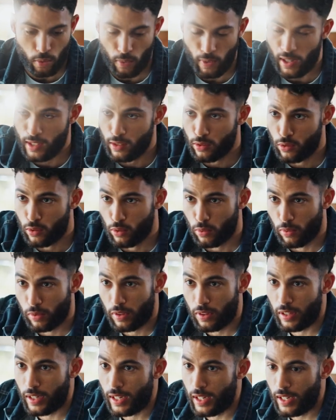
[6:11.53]
I'm saying
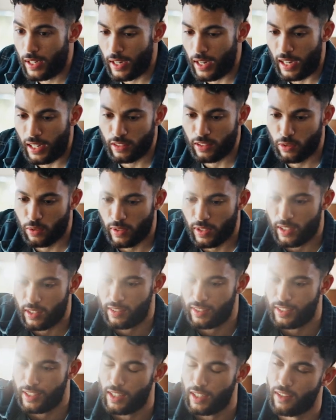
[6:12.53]
and give the
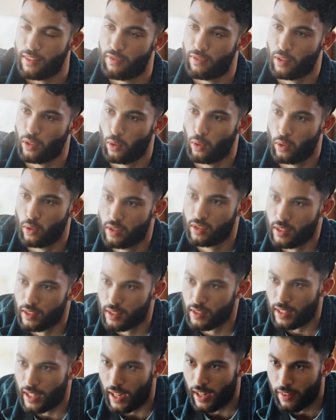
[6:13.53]
instructions over
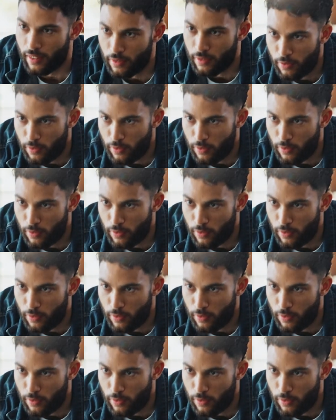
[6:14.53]
to